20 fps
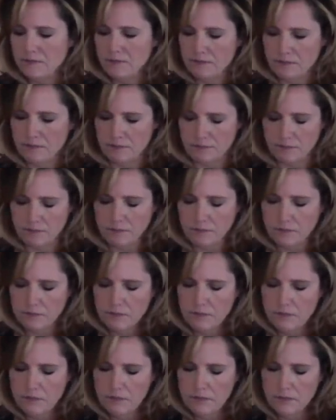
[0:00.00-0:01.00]

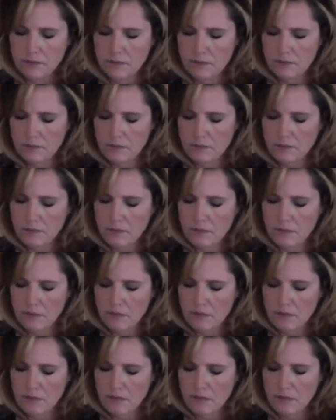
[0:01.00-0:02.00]

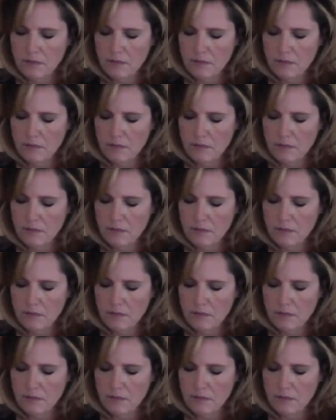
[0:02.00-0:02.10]
[no speech]